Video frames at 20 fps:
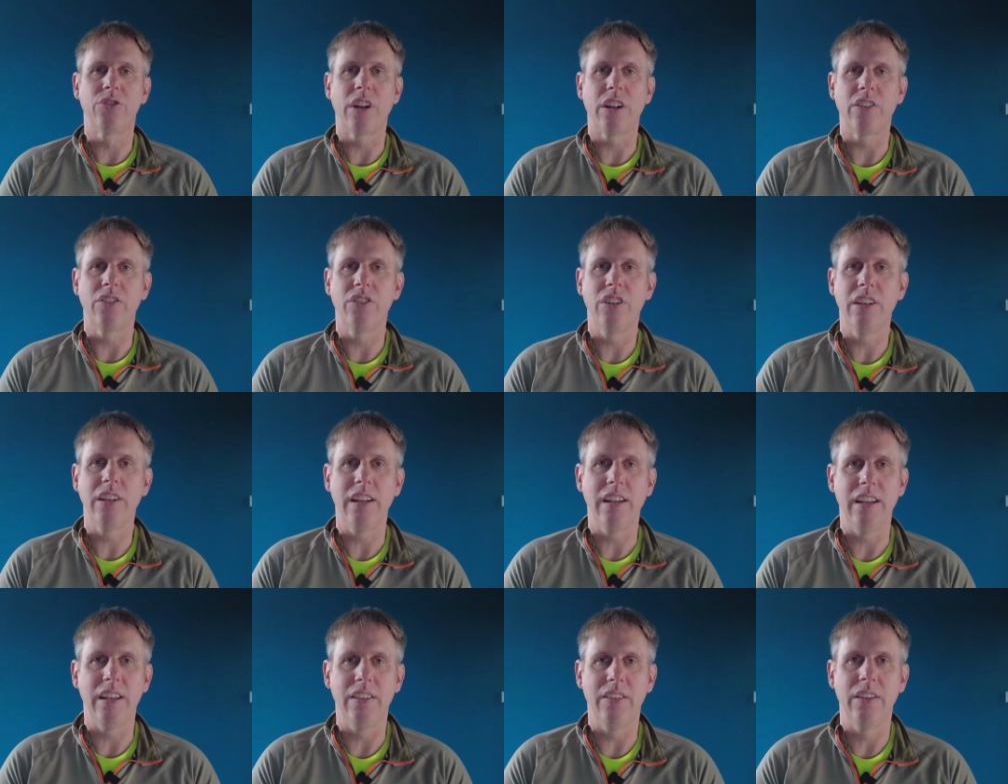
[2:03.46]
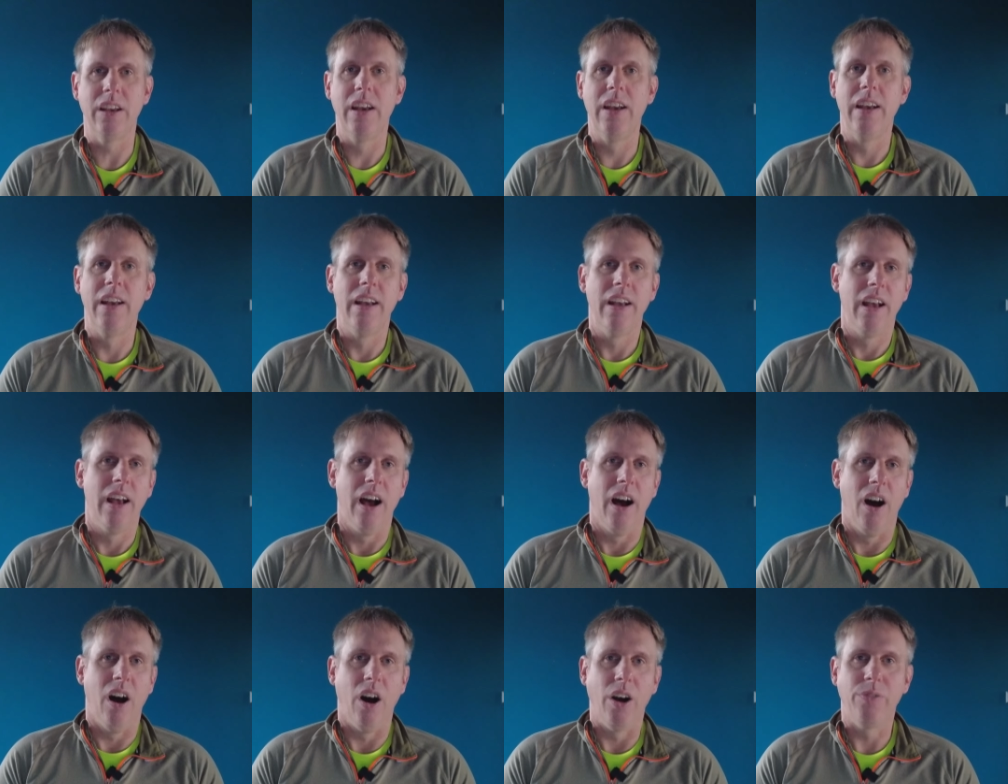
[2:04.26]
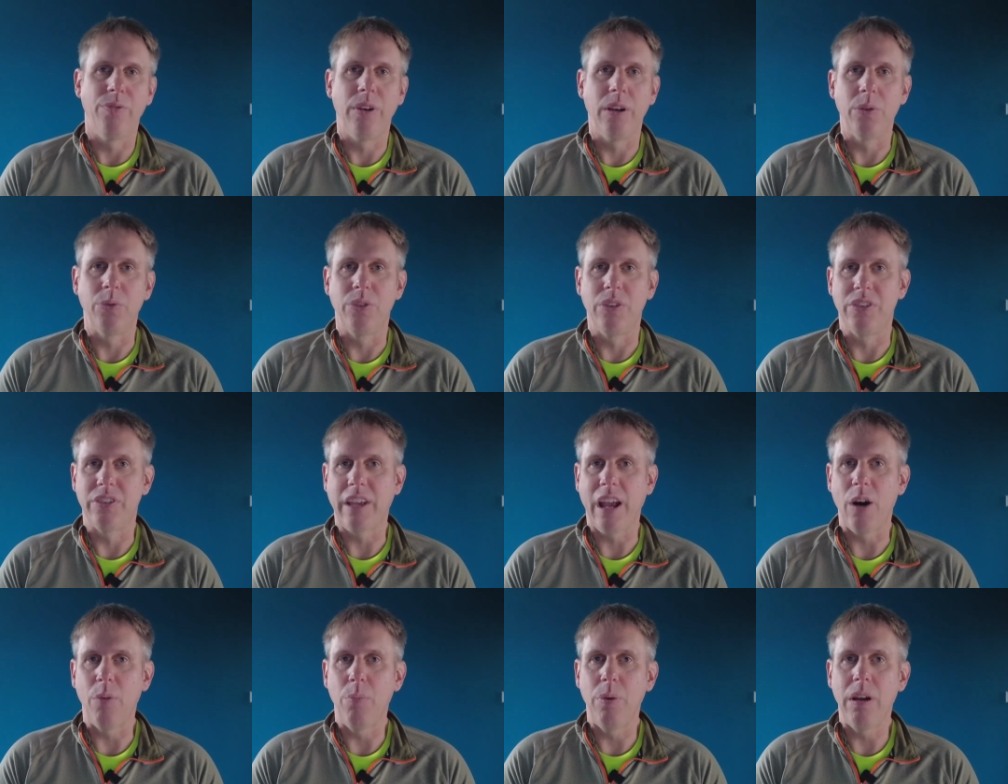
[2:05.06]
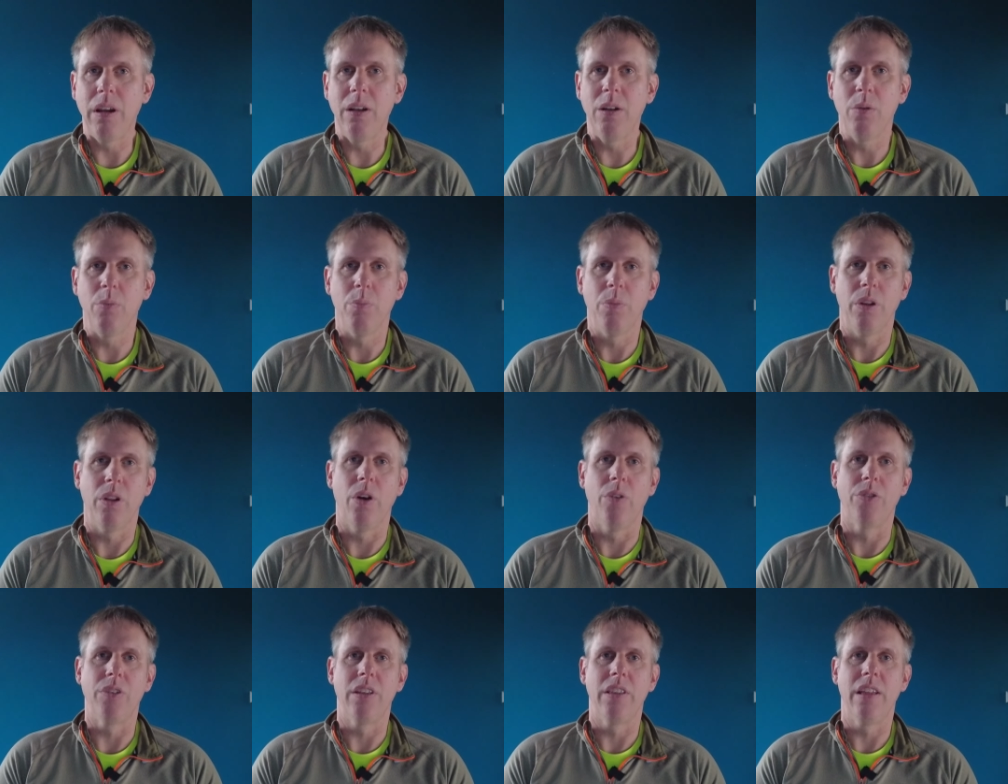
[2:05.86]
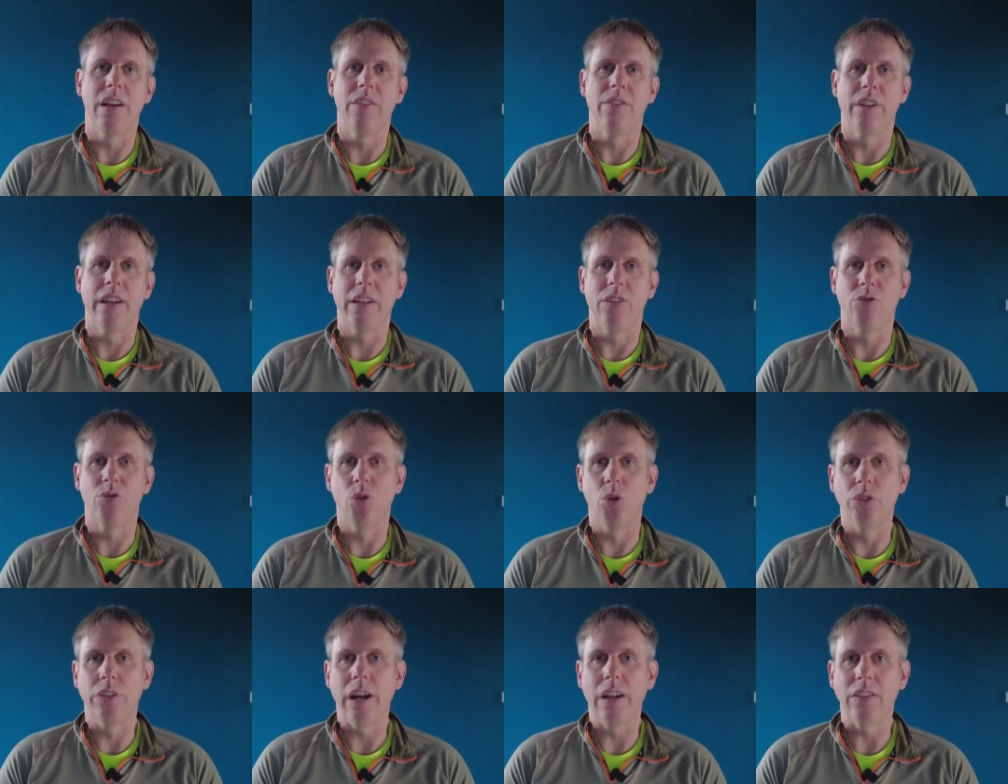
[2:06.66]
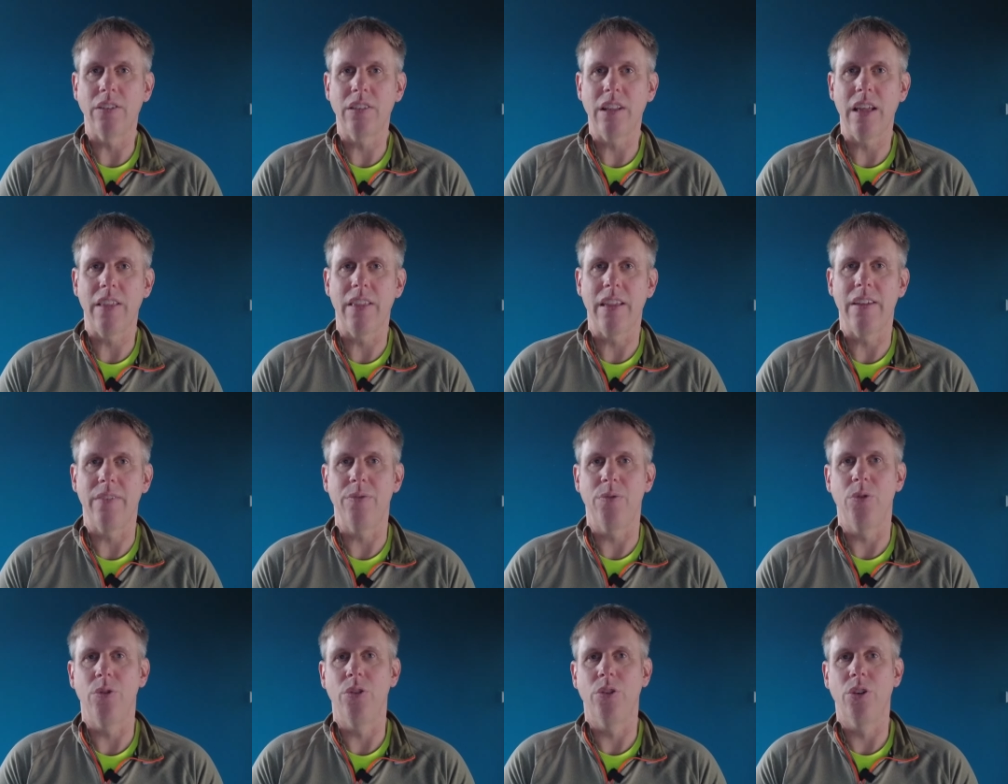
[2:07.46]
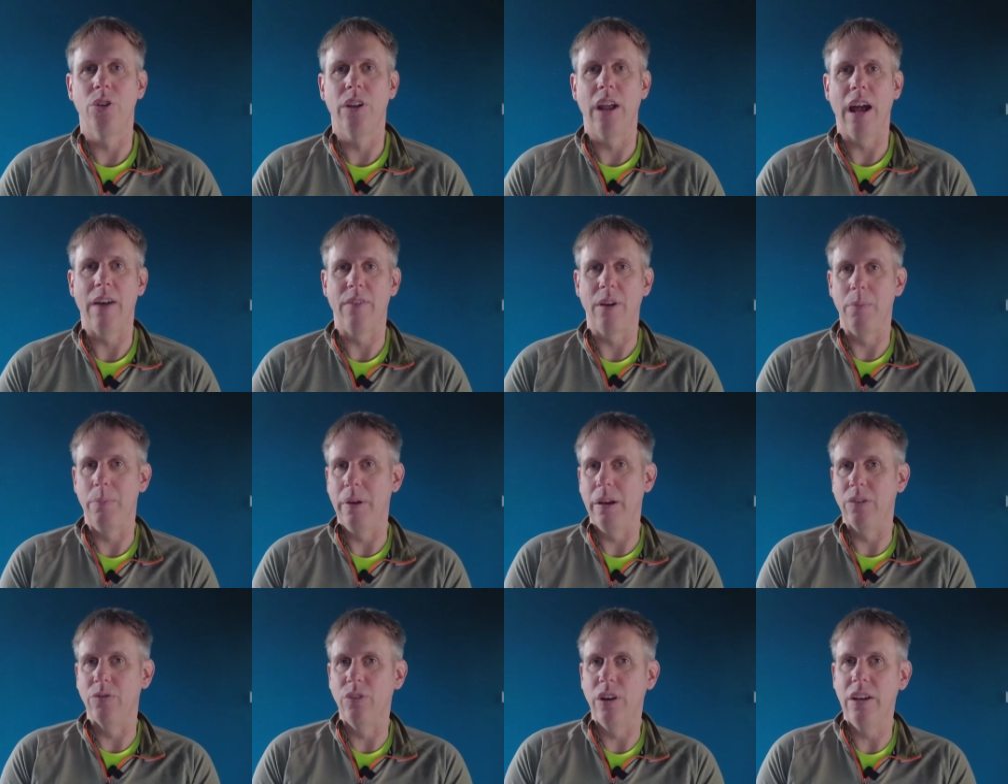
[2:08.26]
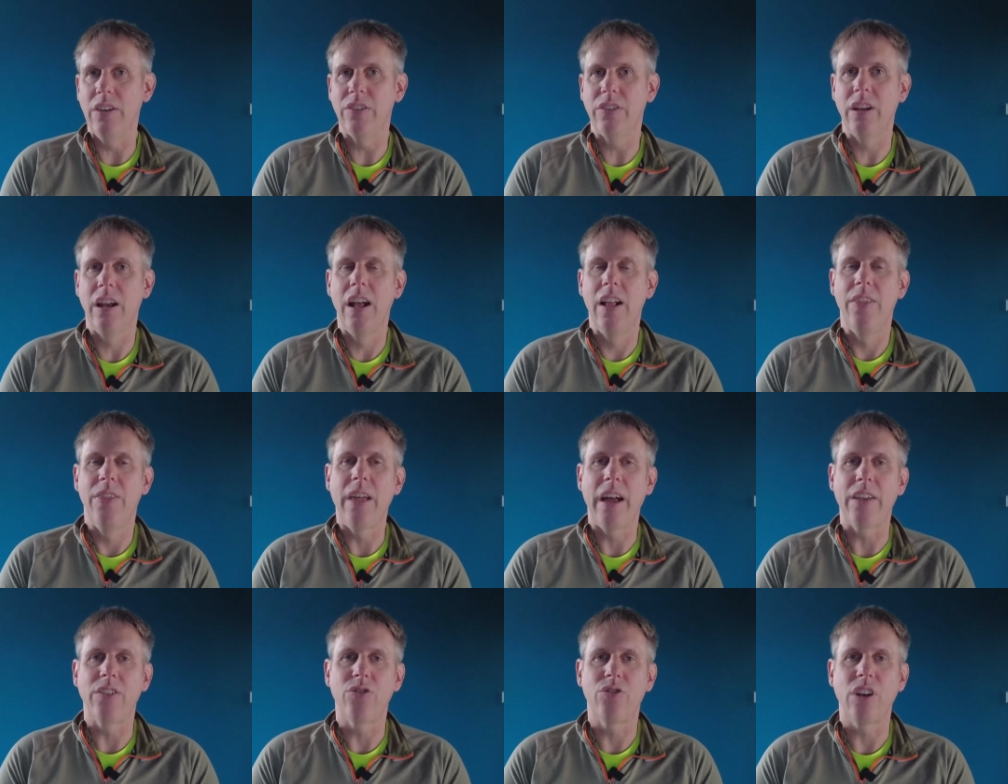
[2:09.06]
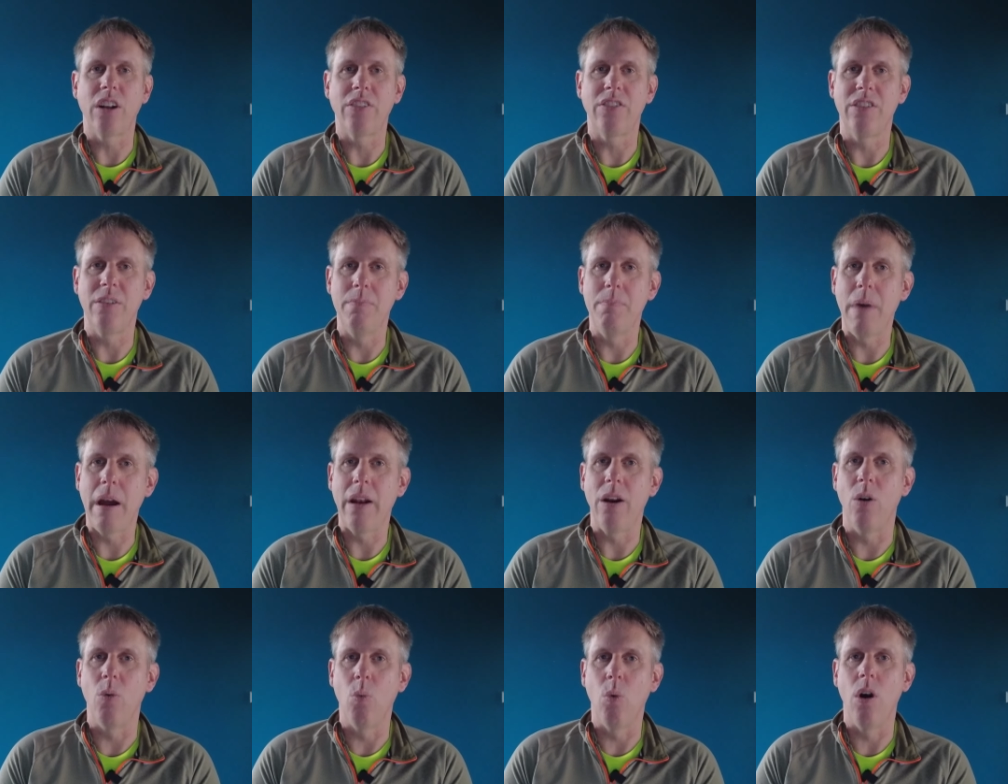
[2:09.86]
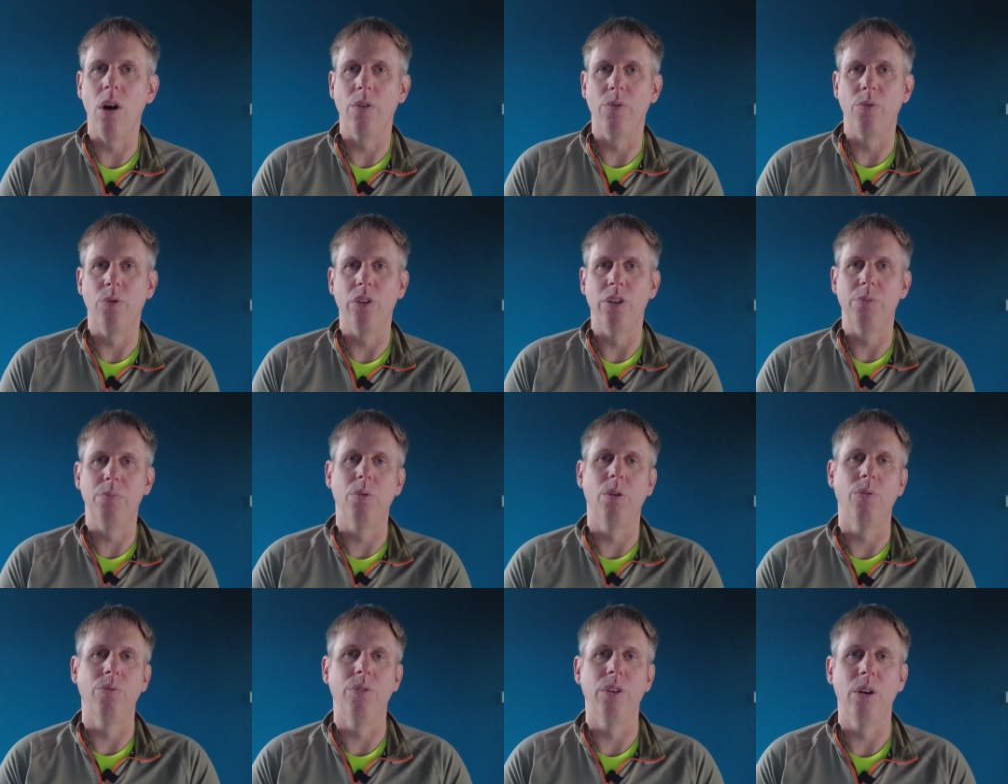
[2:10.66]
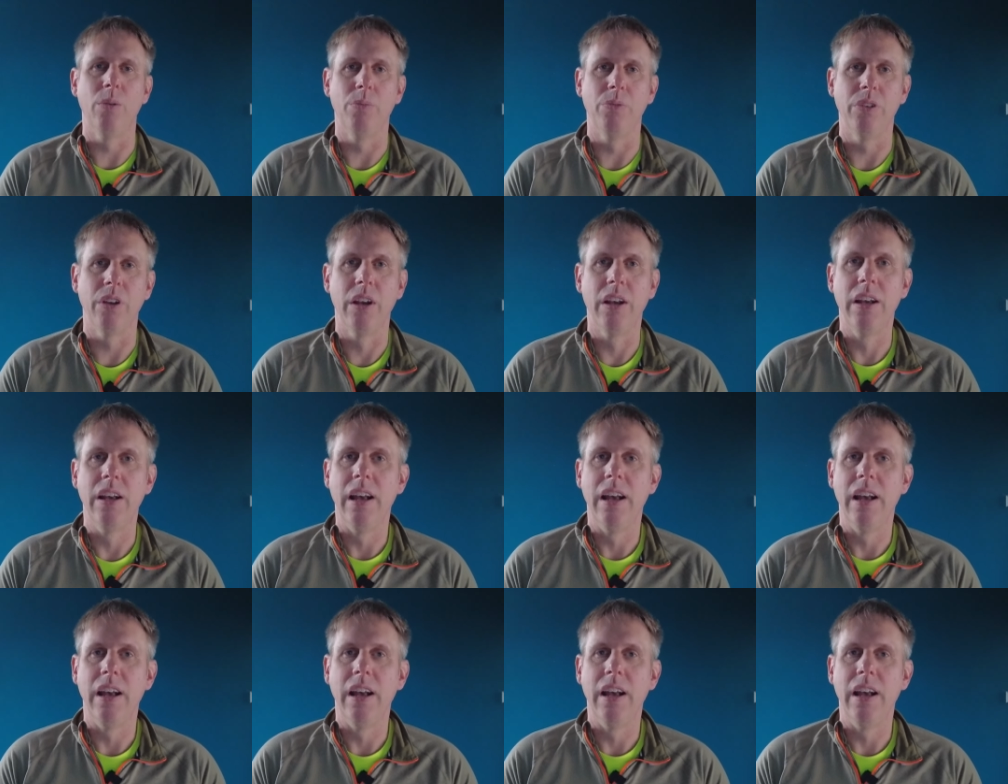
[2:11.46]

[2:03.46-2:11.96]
strategy is high frequency scalping, but obviously there's a drawdown to that, therefore you could have a big risk, that strategy may not work for these prop firms.